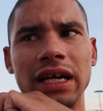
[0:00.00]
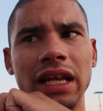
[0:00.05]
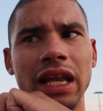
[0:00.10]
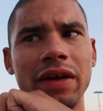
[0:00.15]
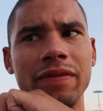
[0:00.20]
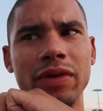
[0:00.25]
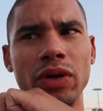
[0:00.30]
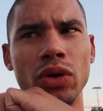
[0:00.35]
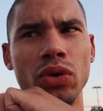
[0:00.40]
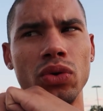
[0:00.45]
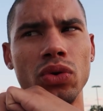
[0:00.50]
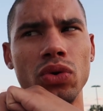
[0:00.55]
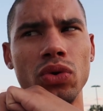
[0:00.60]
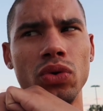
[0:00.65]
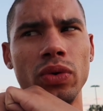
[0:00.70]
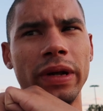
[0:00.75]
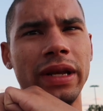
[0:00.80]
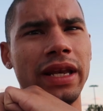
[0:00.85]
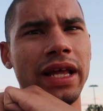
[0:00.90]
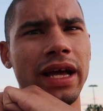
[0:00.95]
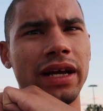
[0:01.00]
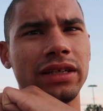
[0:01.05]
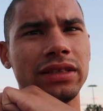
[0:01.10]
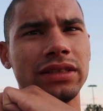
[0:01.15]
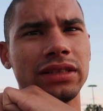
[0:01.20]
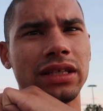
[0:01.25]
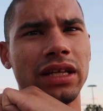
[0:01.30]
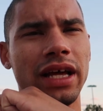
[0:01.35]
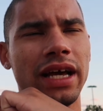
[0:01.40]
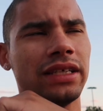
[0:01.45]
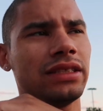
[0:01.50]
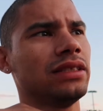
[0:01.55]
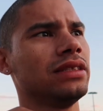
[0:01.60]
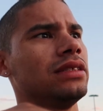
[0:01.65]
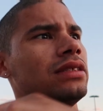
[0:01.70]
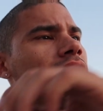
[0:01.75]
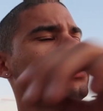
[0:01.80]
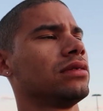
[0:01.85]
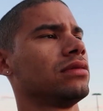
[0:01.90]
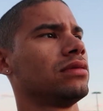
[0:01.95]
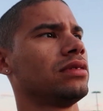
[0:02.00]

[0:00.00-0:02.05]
11.0 index classes,